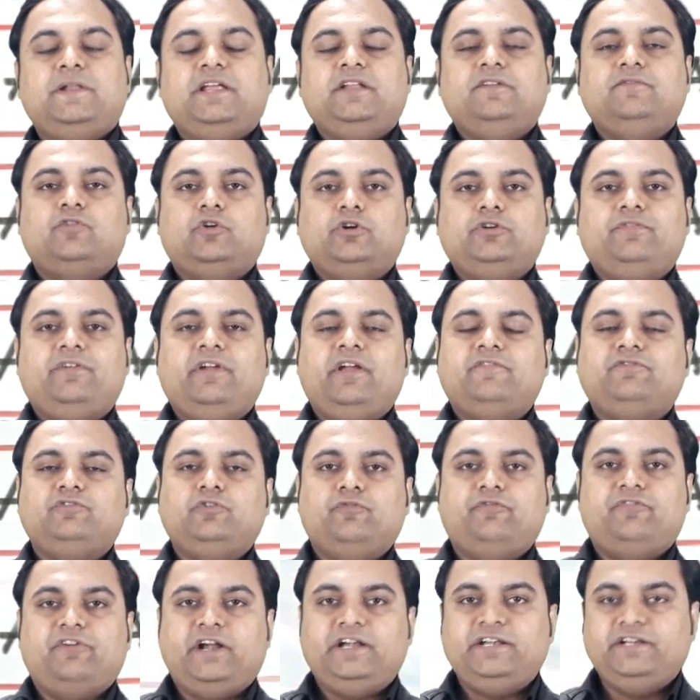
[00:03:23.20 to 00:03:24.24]
what we have to
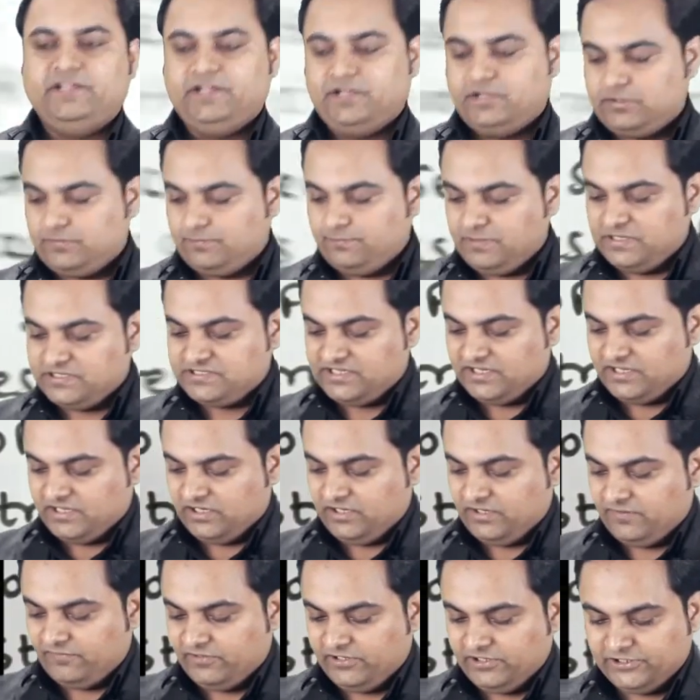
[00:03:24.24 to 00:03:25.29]
find here.
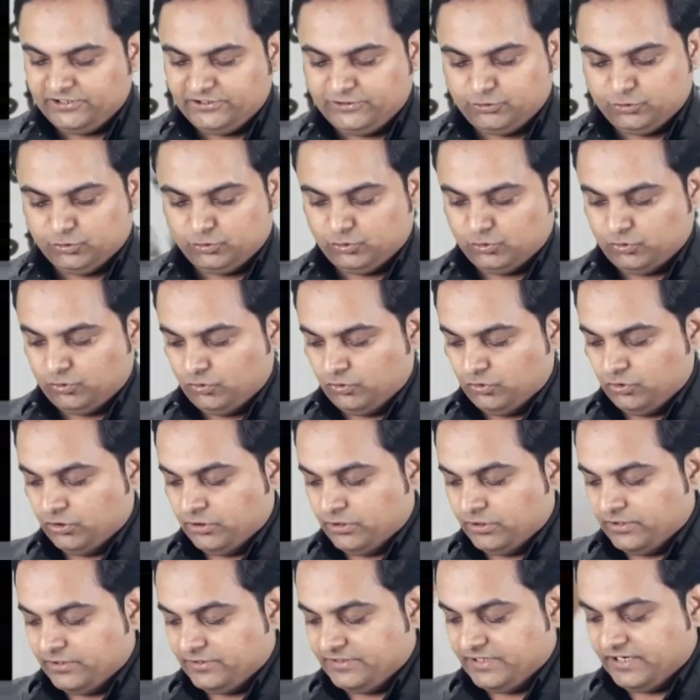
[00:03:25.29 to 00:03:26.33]
Basically, we need to
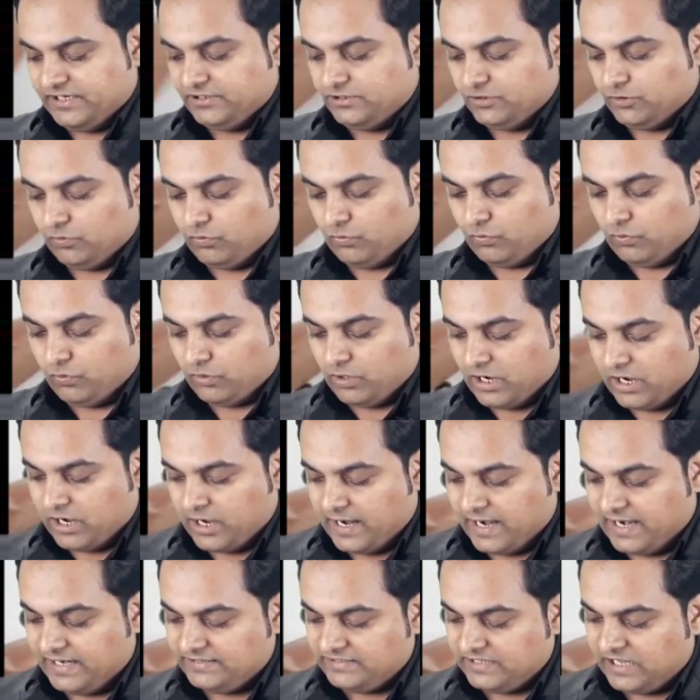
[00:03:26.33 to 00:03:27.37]
know that
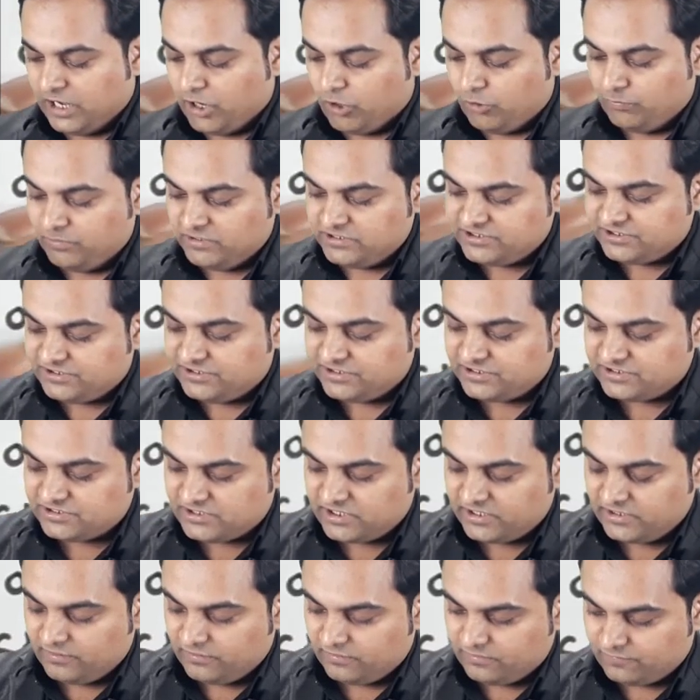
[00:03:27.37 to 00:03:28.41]
at how much
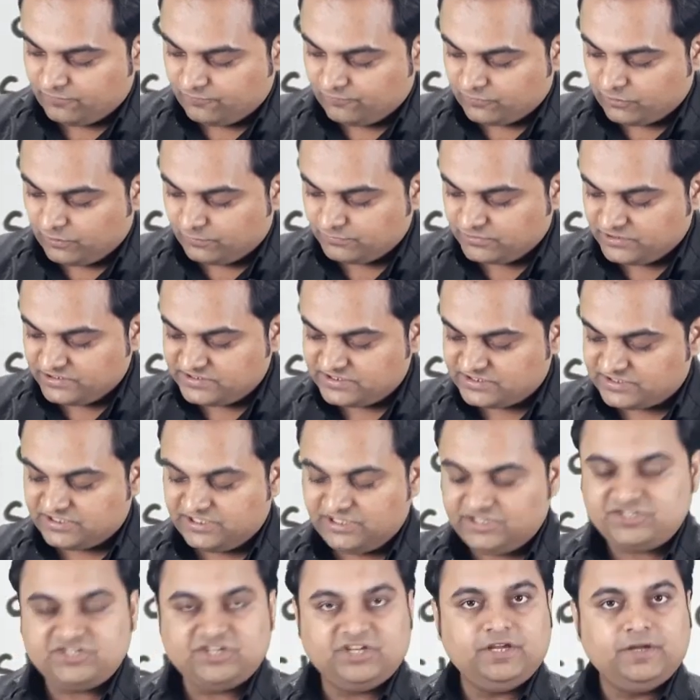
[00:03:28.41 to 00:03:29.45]
distance from this
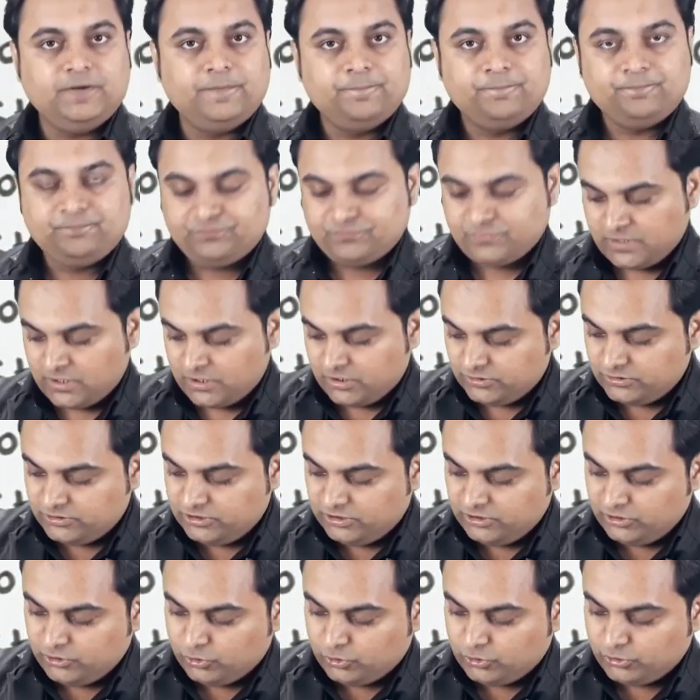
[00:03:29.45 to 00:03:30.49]
CG the
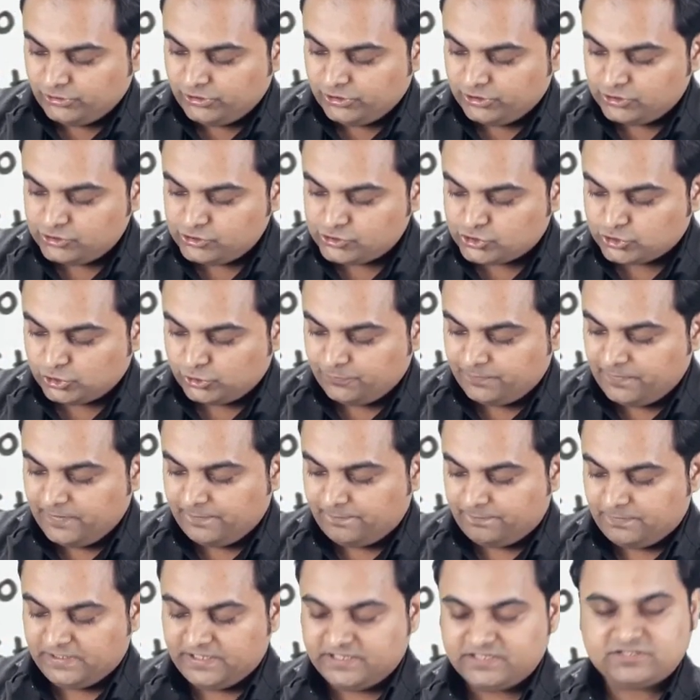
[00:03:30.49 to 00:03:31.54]
load should be
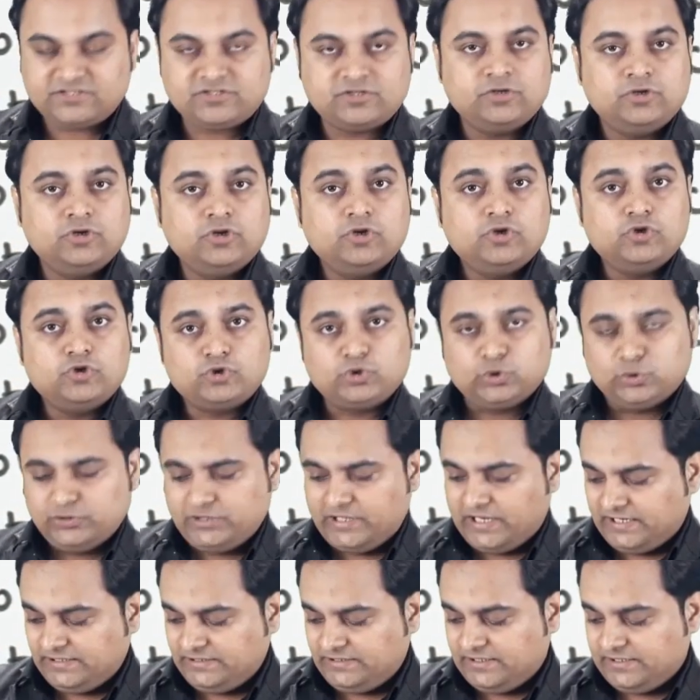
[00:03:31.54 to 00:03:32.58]
placed so
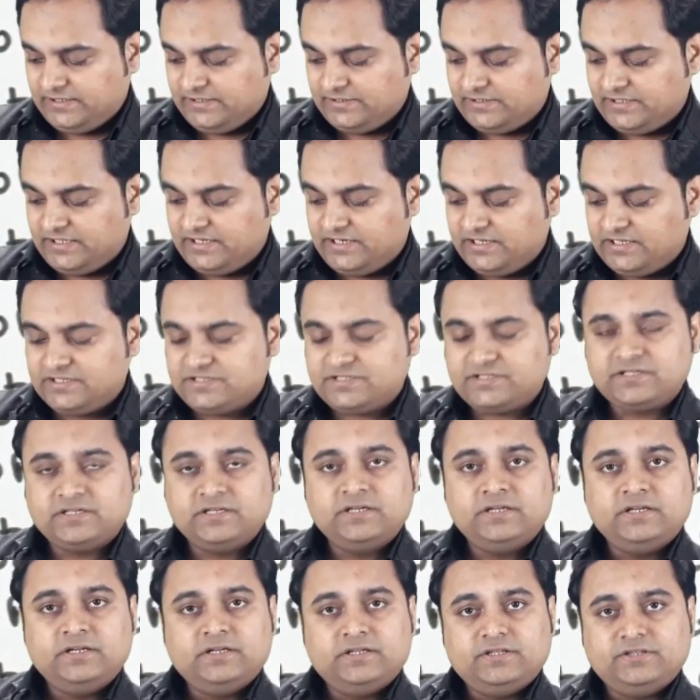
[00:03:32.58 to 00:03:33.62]
that there is
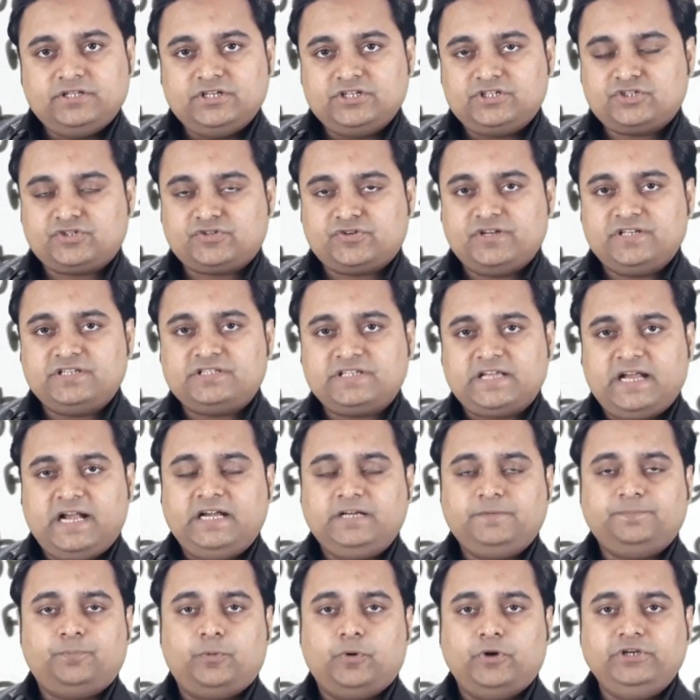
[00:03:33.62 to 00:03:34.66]
the stress
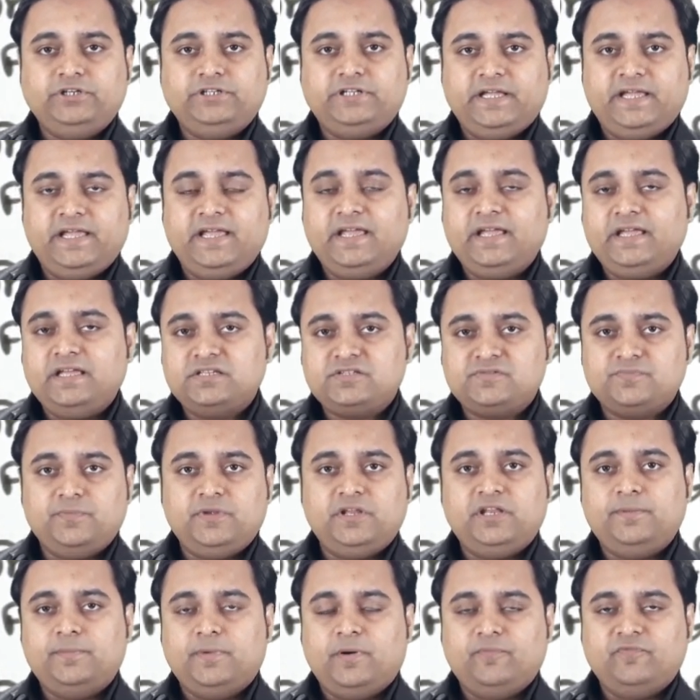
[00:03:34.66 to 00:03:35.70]
at point A is
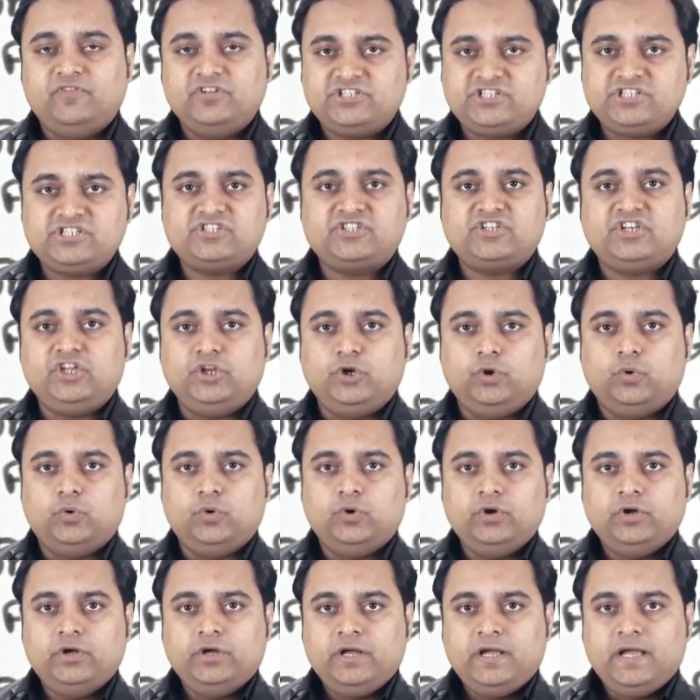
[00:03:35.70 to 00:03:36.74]
minimum, which is
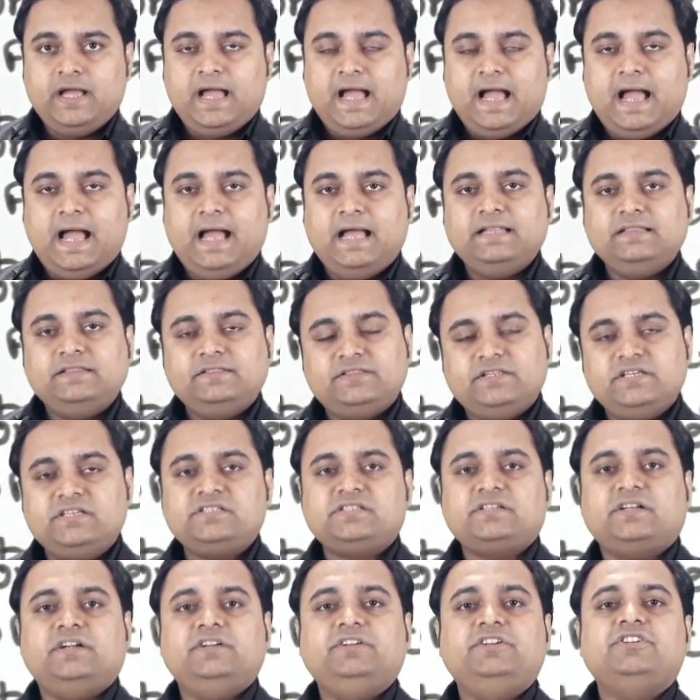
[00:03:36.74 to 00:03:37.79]
0. And this
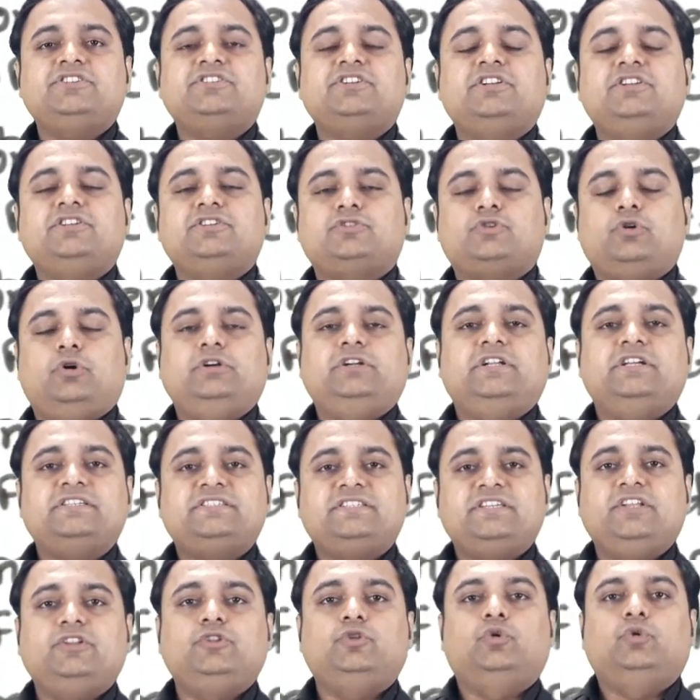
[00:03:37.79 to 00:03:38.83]
condition is called as the no